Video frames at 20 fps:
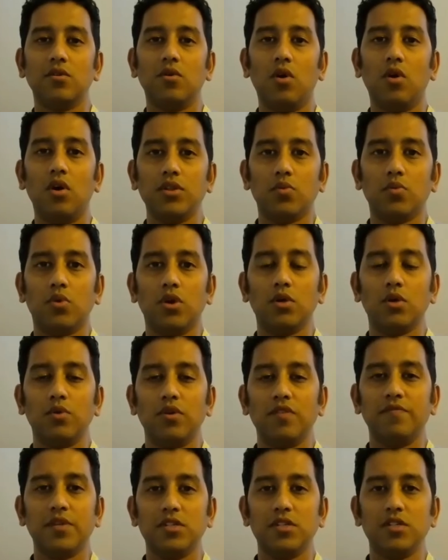So all the
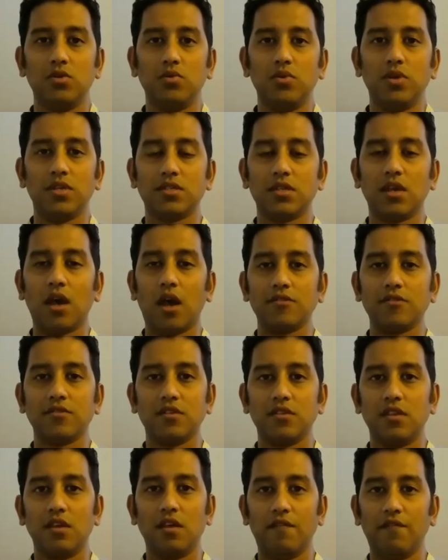work we've been doing is
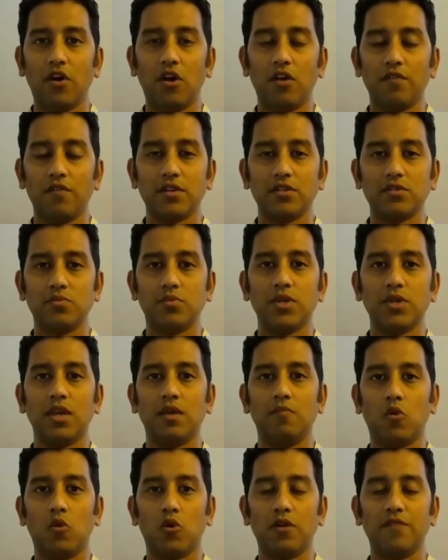constantly evolving as we
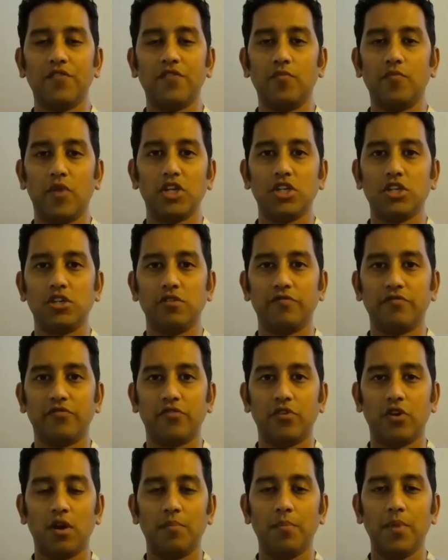get more information
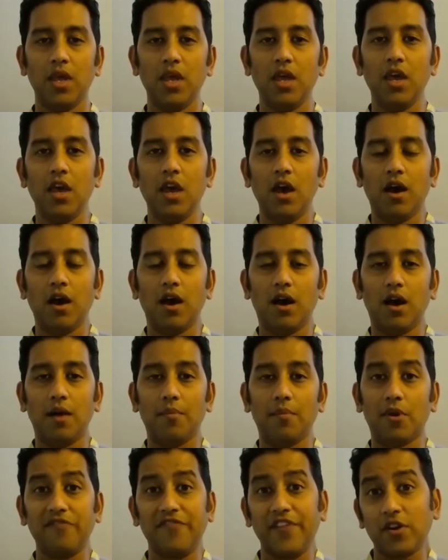from
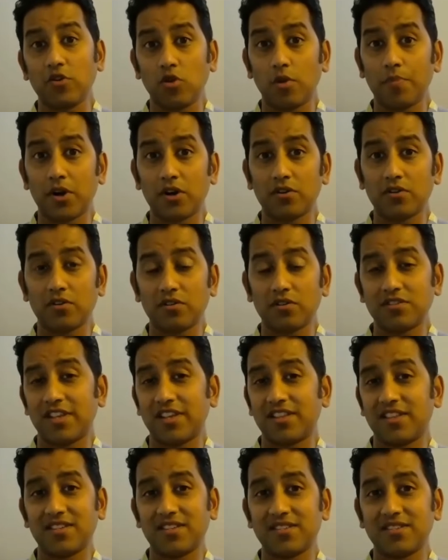our federal
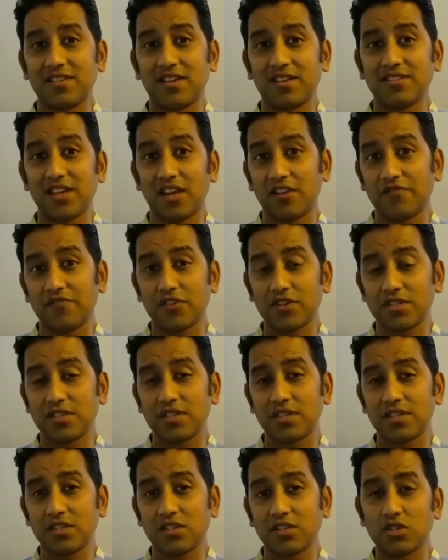partners like this Center for
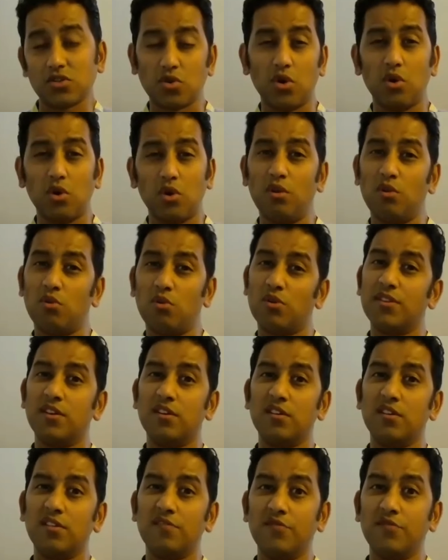Disease Control or
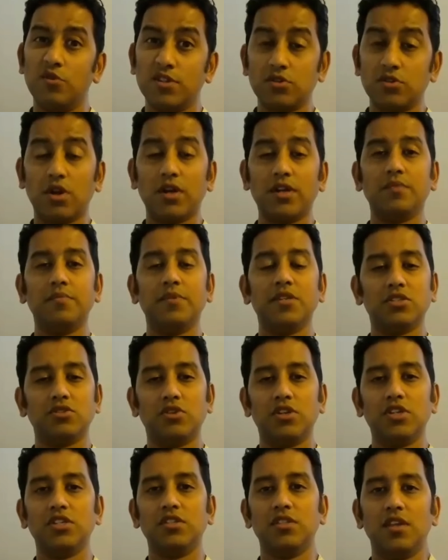the Food and Drug
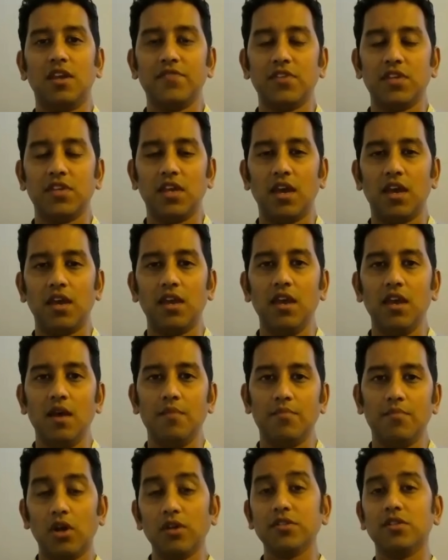Administration, the FDA,
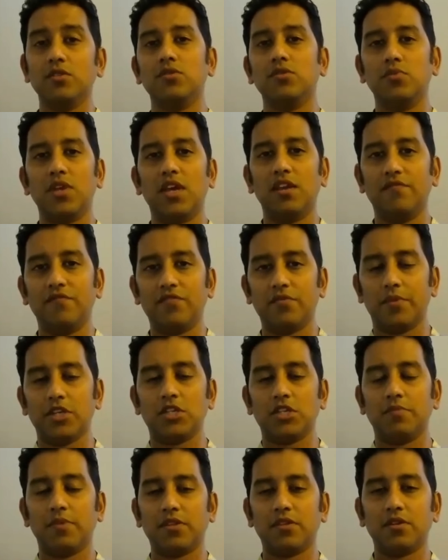but also as we get
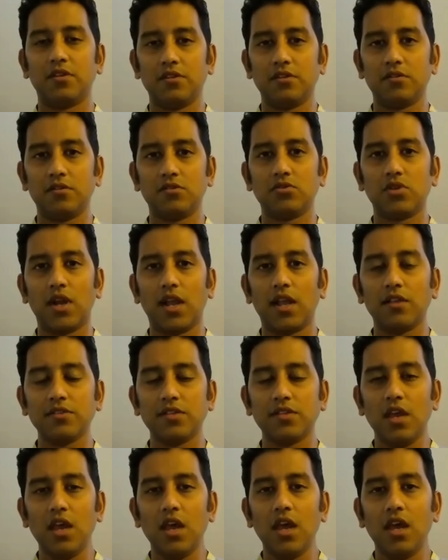information about the clinical
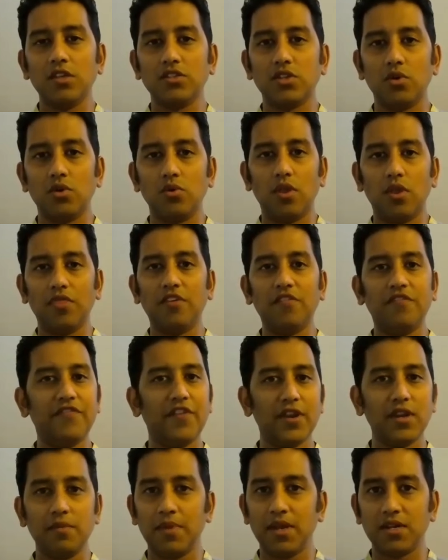trials. So the
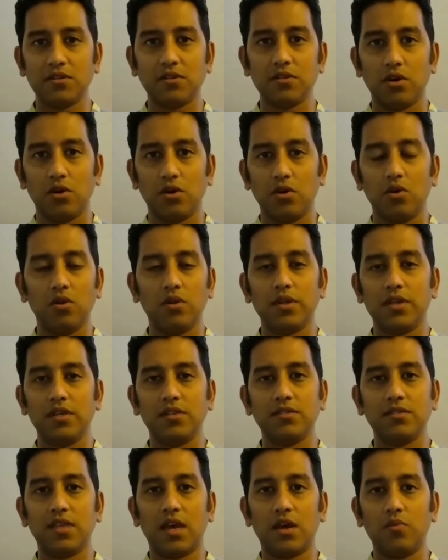fundamental goal
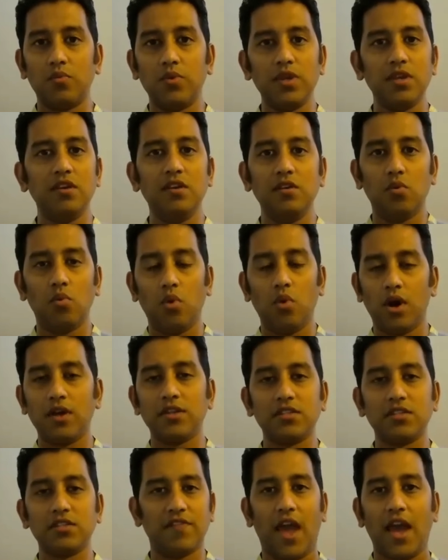is that we
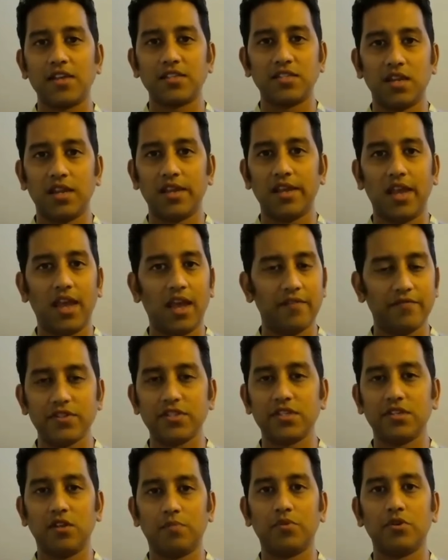want to vaccinate
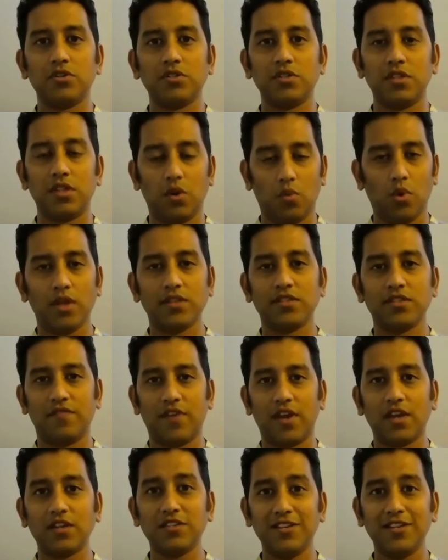every single person that wants
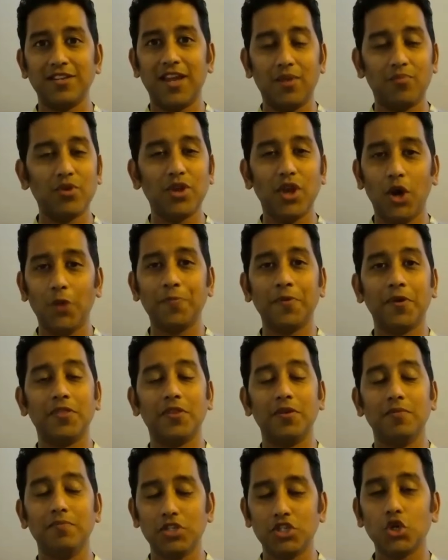a vaccine, and we
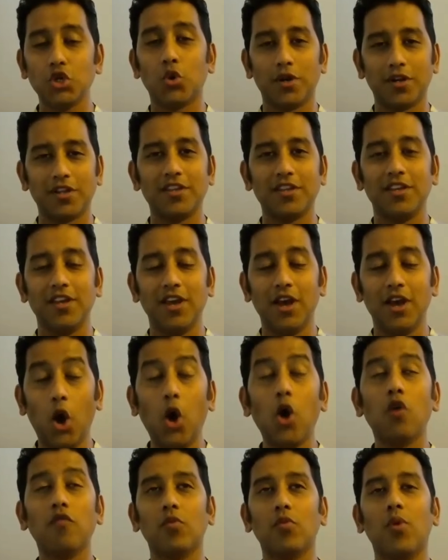hope the
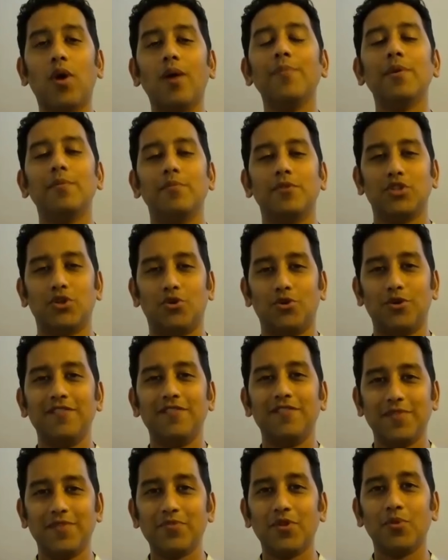overwhelming
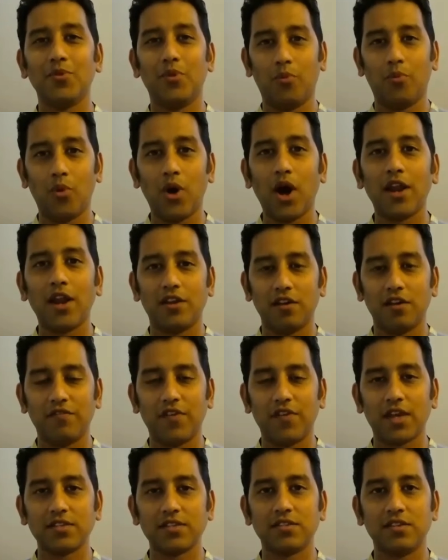majority of people will want
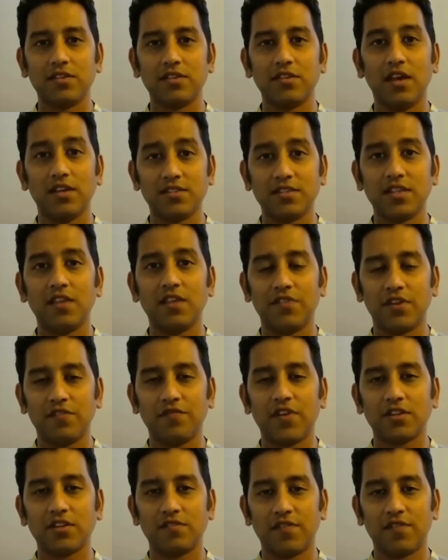a vaccine, a safe and
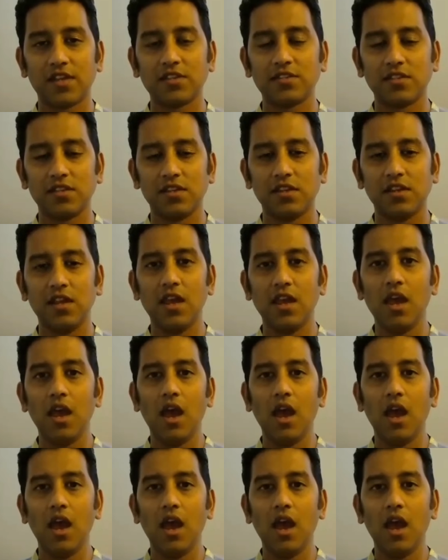effective vaccine.